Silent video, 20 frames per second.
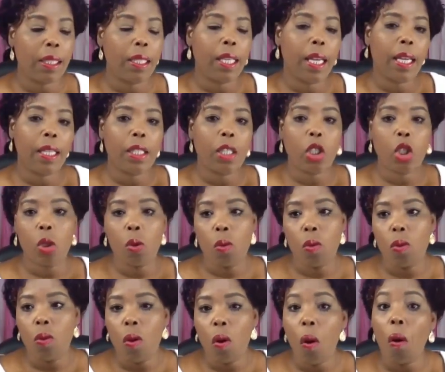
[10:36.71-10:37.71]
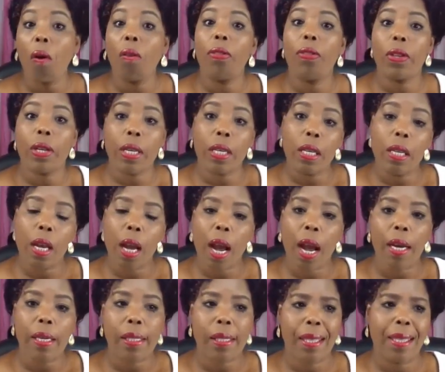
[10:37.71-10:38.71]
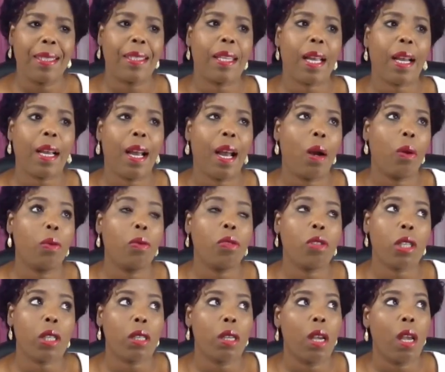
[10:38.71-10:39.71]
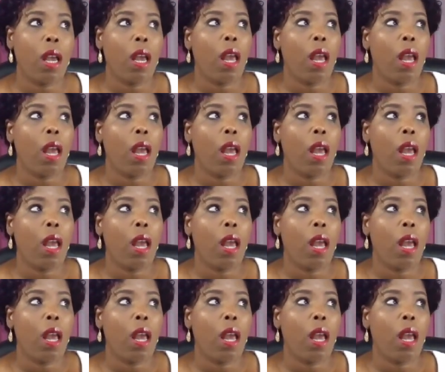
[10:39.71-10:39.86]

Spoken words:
get 2 or 3 AdSense accounts